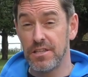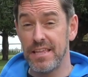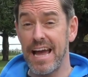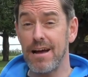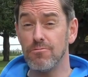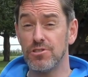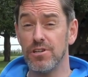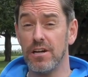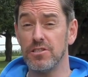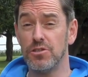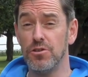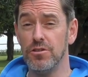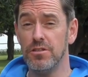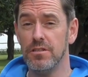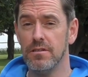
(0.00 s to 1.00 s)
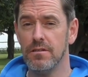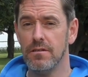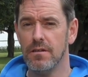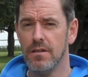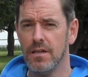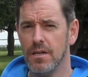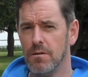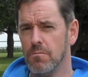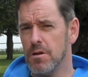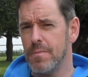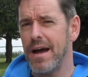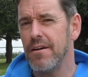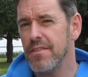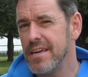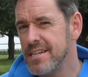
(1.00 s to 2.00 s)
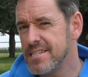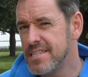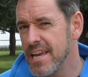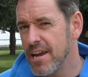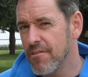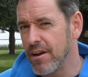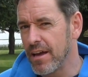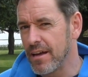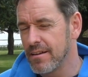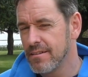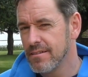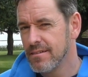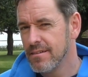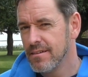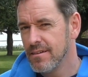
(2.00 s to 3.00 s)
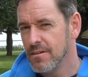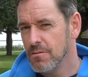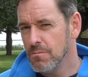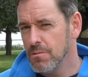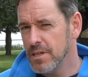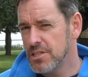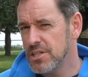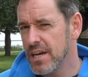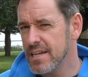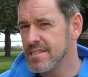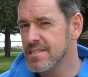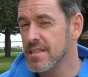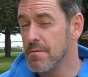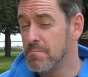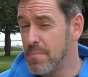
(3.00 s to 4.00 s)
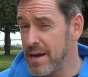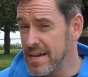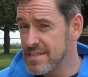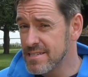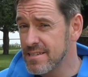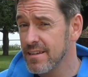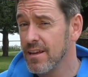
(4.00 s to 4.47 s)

the outside's good. What about the interior? Which has the best